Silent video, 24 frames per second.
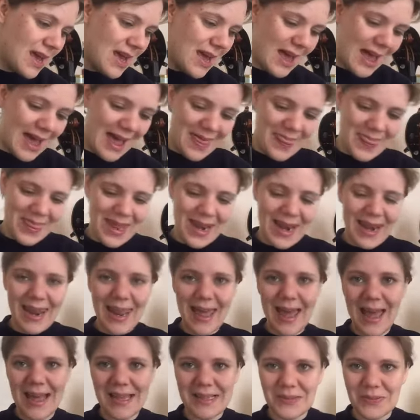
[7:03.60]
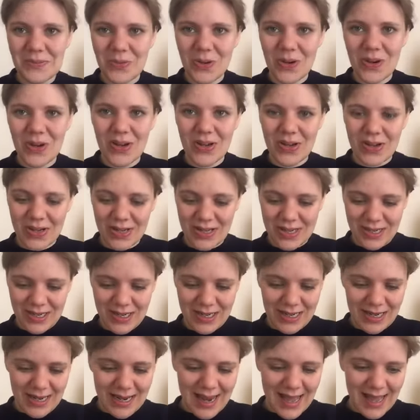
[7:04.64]
And the last one,
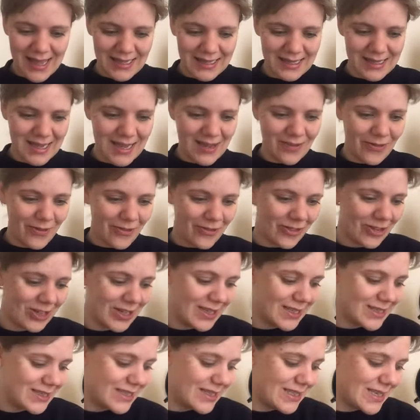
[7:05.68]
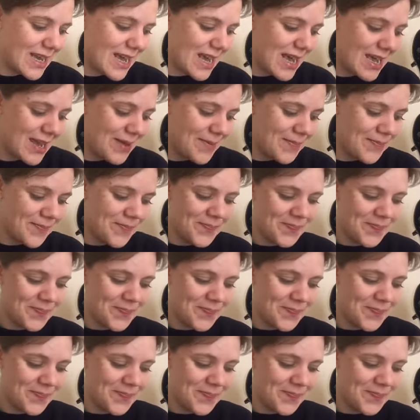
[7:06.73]
last thing for phonics today.